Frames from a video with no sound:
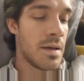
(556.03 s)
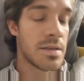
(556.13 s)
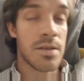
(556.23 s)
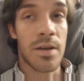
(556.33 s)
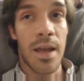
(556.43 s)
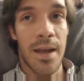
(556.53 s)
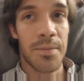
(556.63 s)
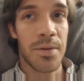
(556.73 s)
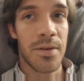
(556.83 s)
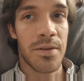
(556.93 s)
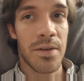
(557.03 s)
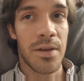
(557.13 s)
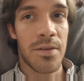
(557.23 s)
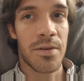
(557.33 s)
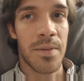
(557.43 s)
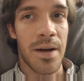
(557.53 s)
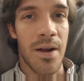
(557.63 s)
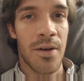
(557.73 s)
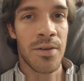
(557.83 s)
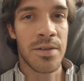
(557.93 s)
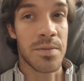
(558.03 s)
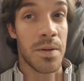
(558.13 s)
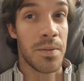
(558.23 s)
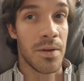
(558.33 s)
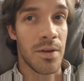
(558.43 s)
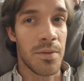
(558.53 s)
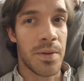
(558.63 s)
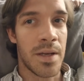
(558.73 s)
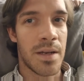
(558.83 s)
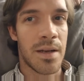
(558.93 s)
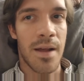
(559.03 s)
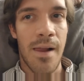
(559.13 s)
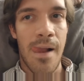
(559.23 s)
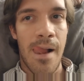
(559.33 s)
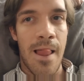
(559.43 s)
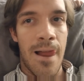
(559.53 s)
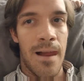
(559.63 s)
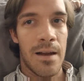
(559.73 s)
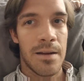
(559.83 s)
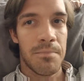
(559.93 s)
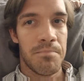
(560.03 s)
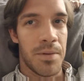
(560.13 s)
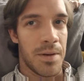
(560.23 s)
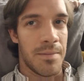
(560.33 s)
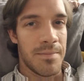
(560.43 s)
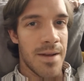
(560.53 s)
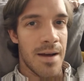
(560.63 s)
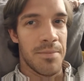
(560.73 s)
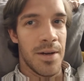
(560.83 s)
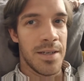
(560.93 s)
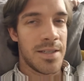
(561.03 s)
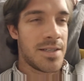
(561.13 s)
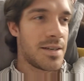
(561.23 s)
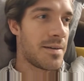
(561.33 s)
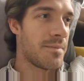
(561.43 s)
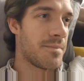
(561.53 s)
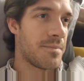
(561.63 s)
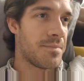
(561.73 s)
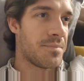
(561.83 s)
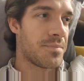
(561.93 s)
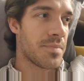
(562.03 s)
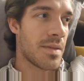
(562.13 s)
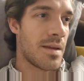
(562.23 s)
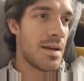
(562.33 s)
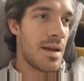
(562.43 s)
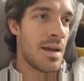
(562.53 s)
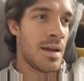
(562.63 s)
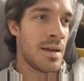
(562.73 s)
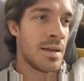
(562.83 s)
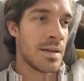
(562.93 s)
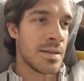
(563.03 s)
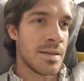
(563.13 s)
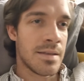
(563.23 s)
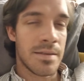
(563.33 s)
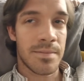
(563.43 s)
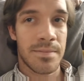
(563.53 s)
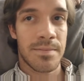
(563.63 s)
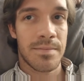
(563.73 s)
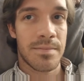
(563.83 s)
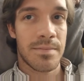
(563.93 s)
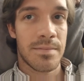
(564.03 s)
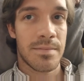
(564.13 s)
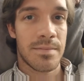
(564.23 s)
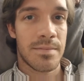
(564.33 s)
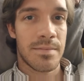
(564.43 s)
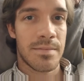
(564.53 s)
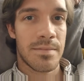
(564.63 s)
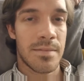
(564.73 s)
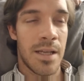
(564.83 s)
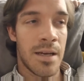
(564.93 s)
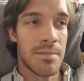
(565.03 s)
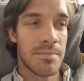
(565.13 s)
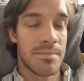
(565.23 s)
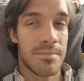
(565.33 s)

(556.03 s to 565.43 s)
Still can't breathe really through my nose, maybe a little bit, but not much. And yep,